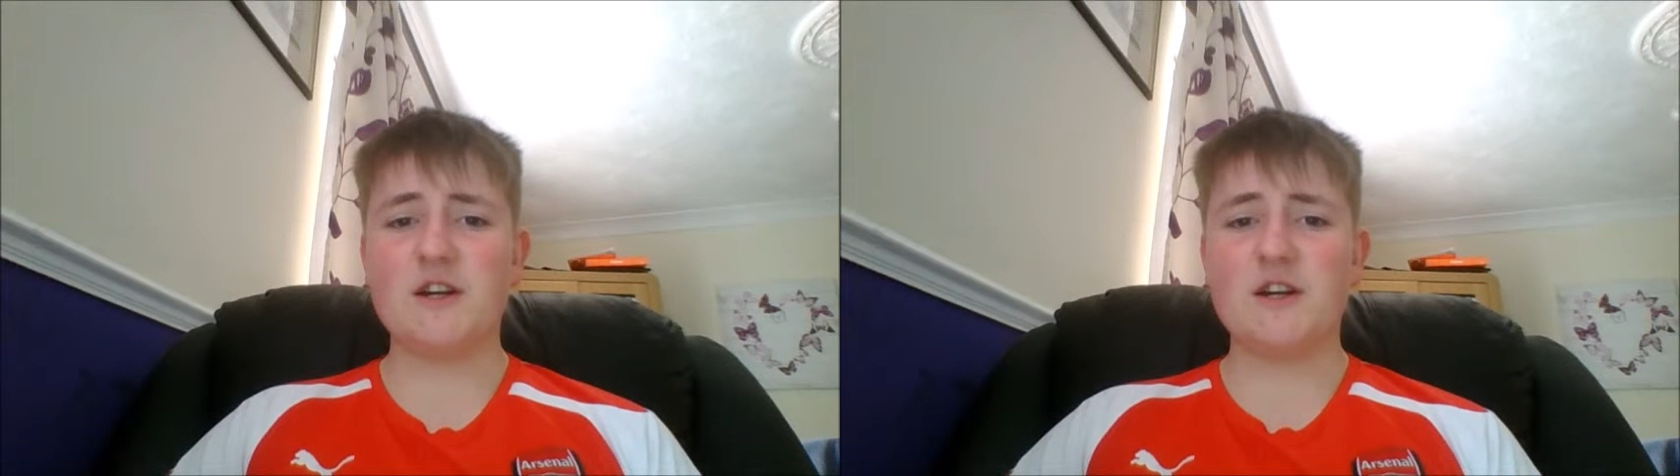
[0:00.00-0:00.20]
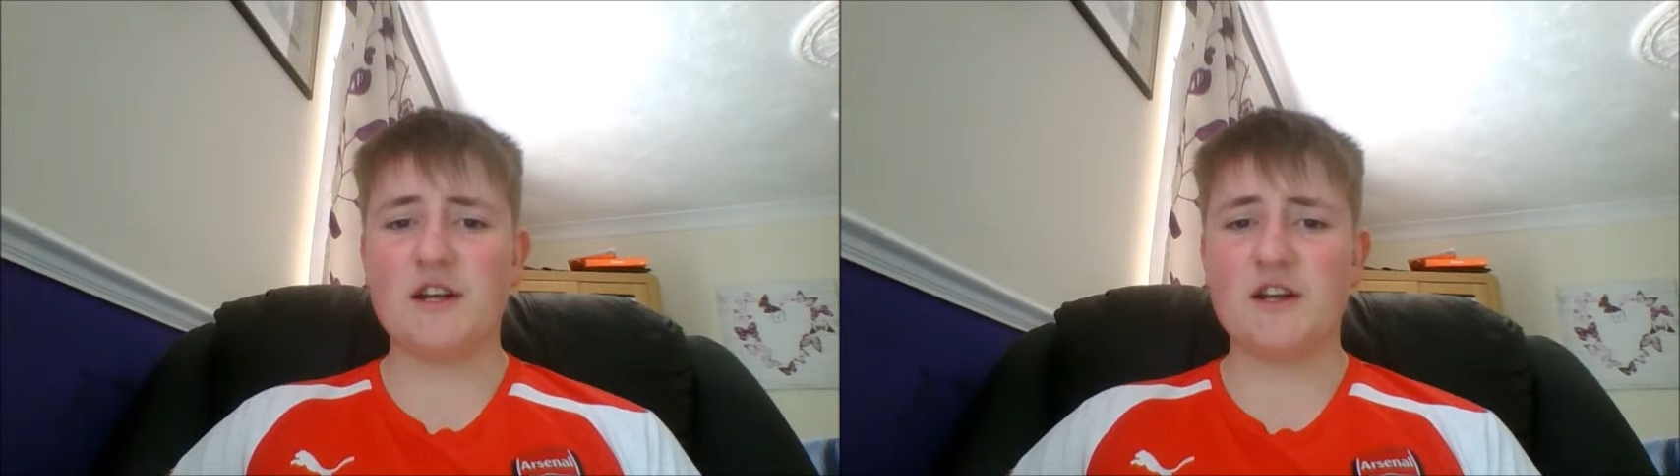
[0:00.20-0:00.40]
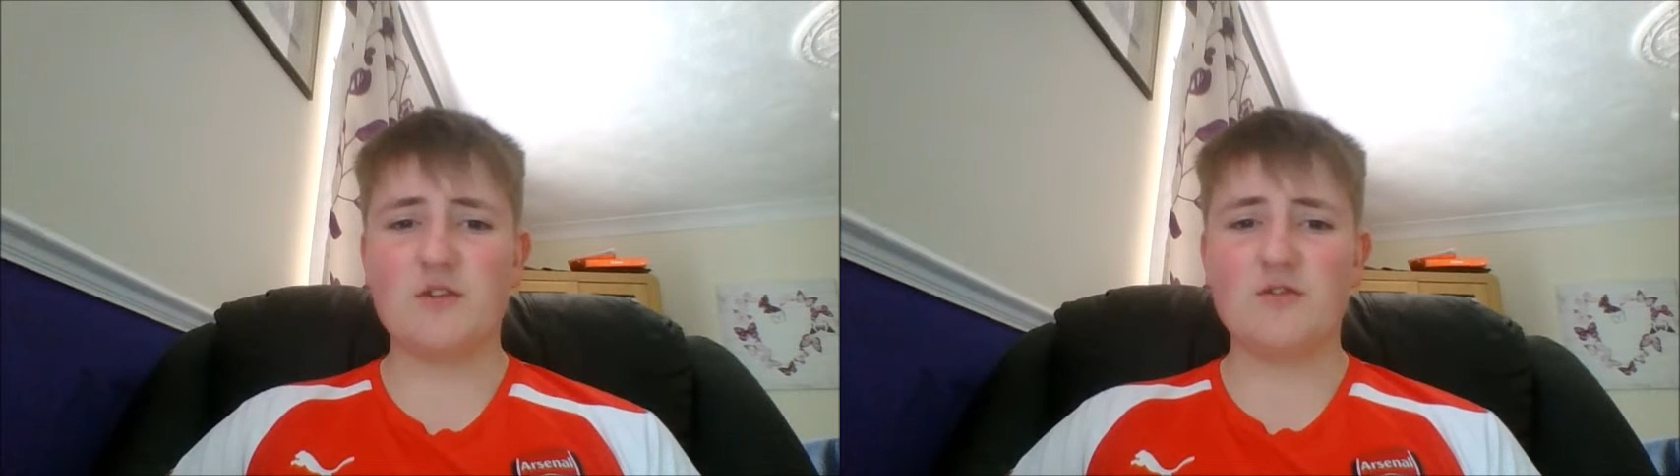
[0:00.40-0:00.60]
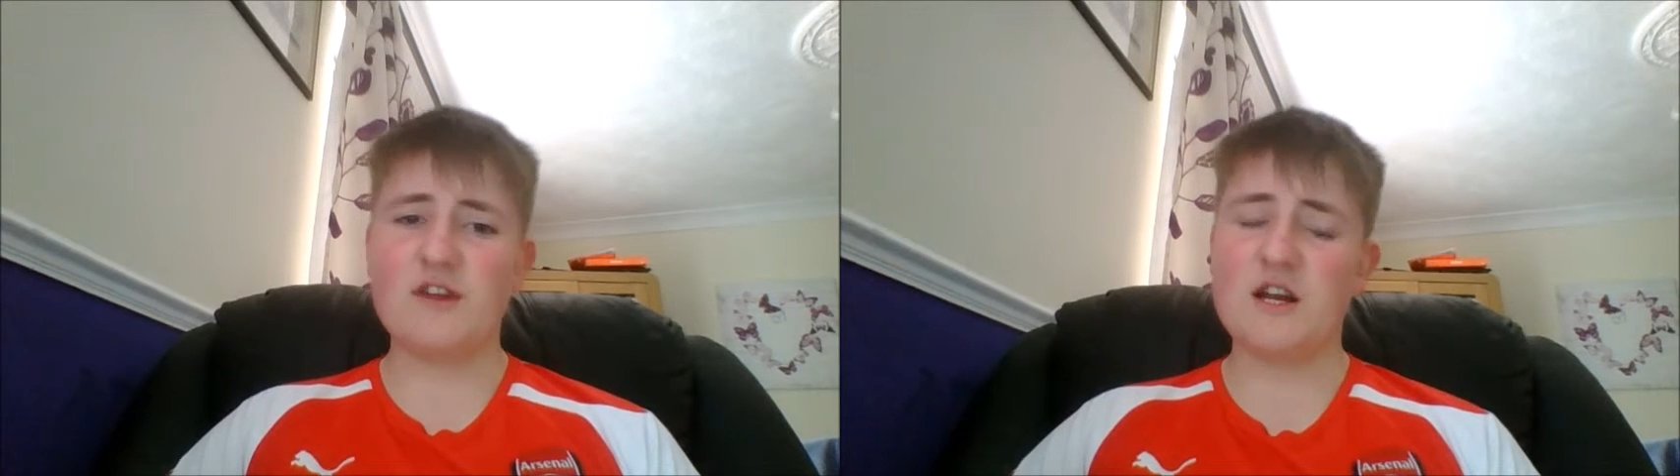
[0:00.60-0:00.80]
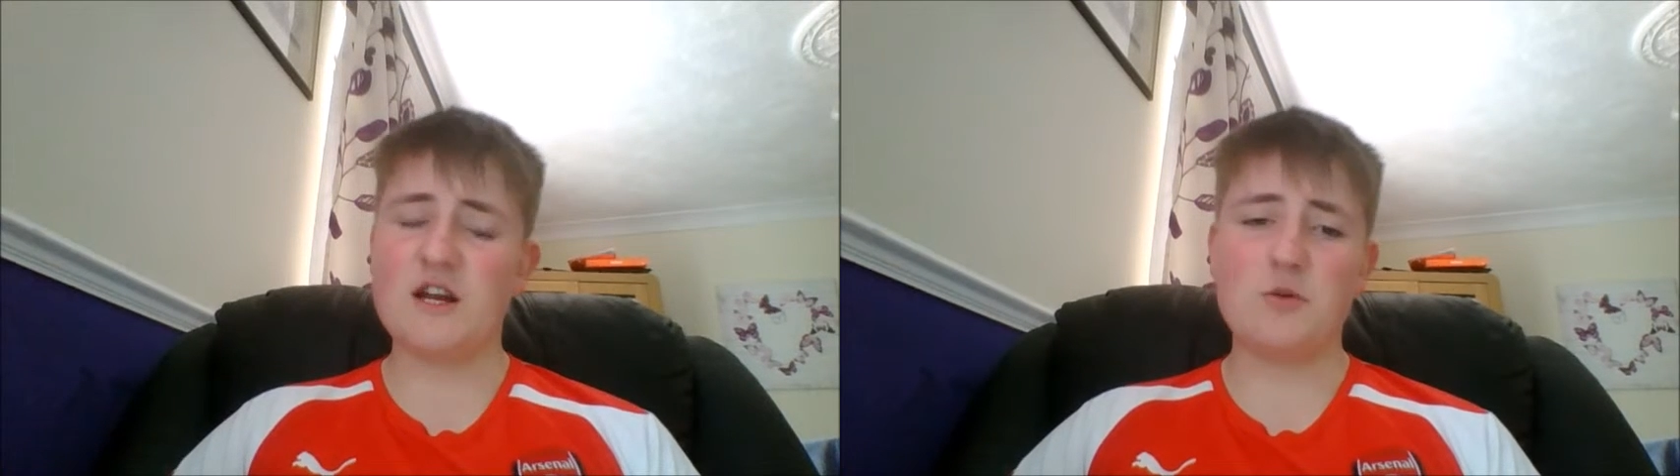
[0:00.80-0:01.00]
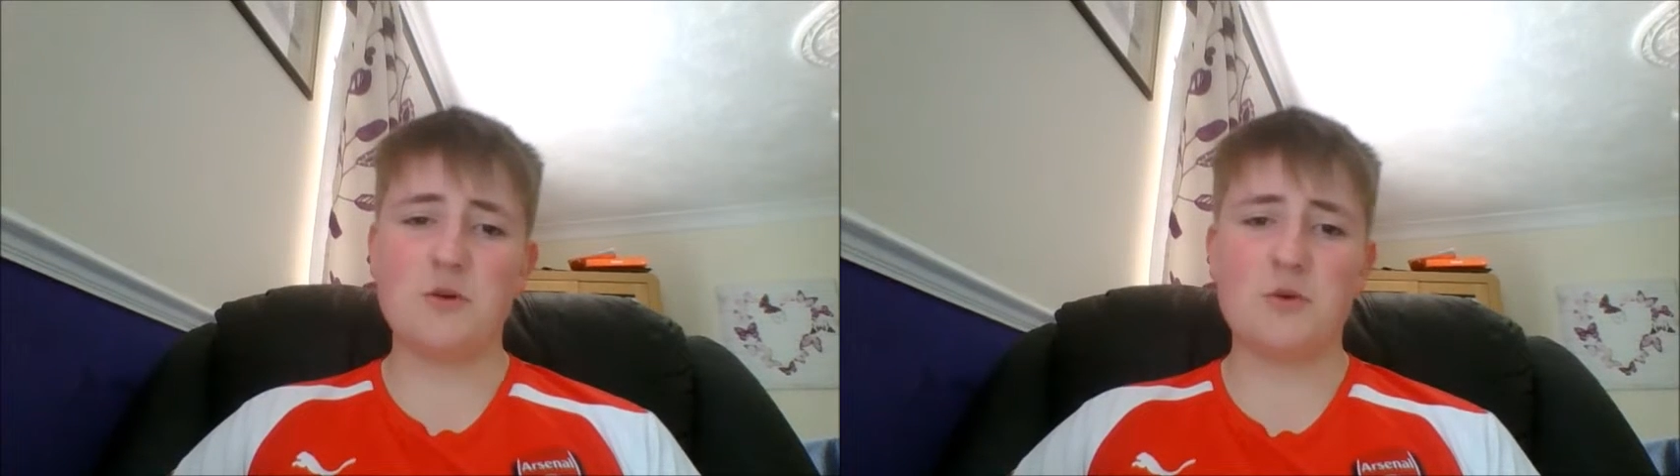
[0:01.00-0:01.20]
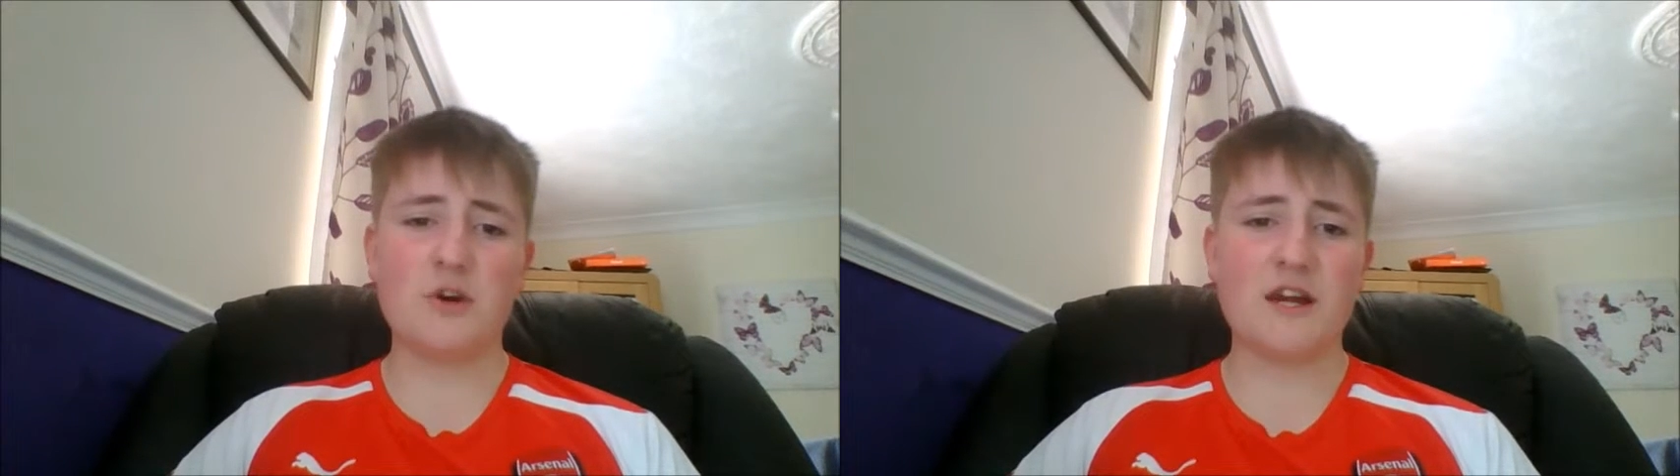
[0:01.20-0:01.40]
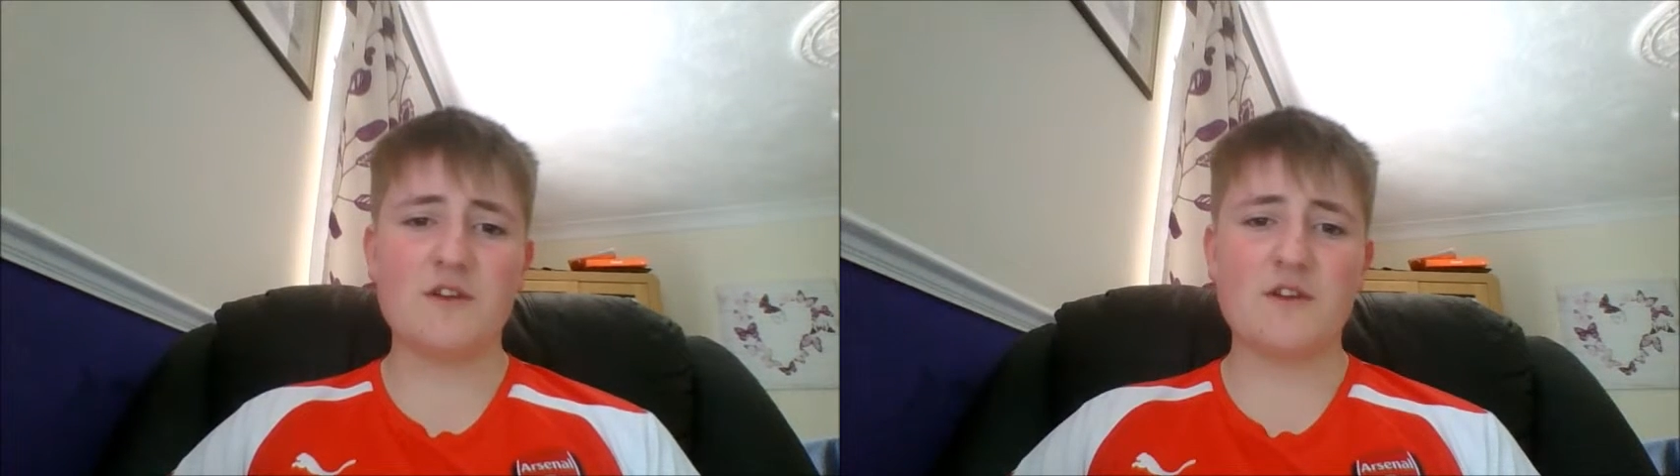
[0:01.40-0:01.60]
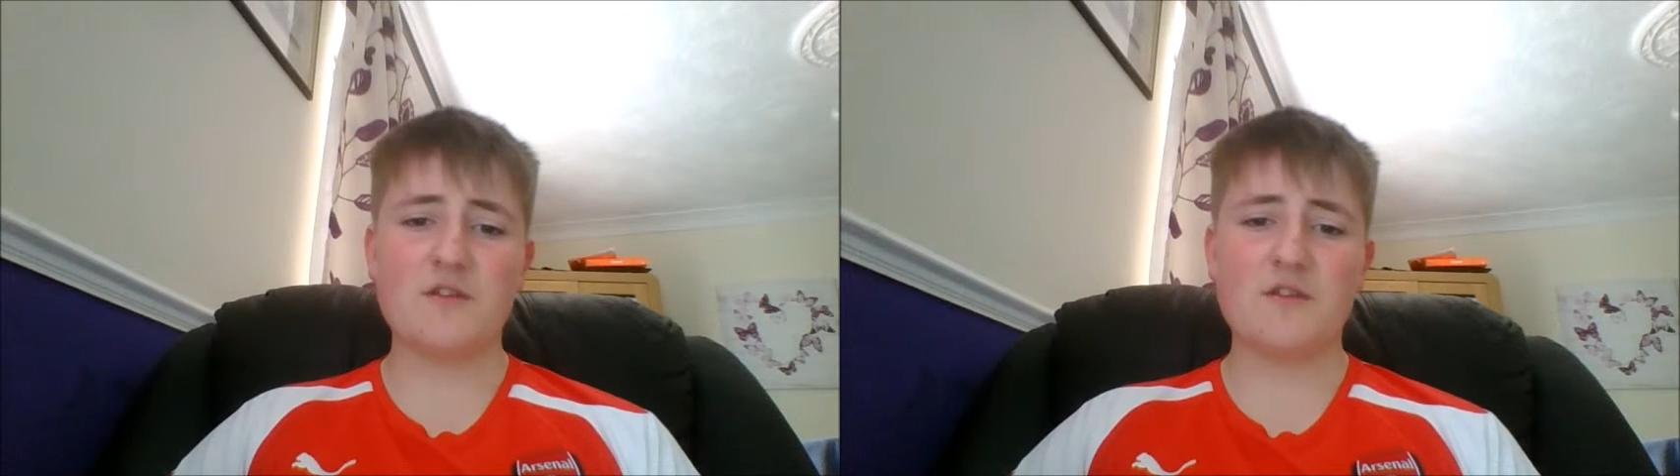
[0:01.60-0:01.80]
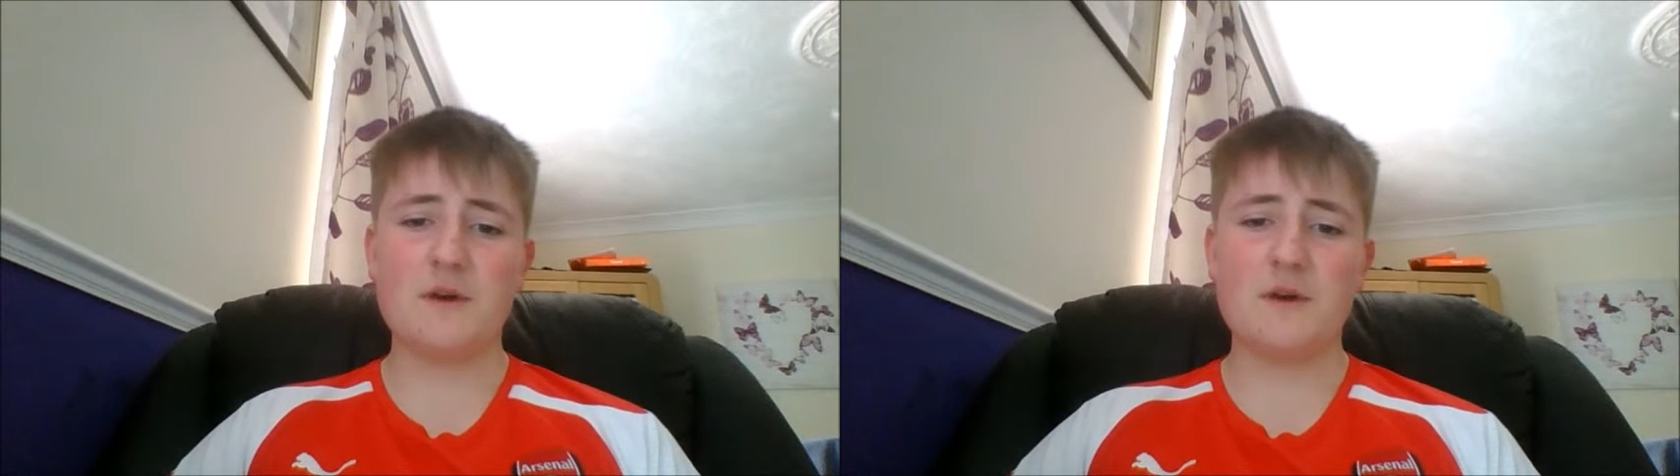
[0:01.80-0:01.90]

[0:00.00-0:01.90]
I don't think we'd want to get rid of him.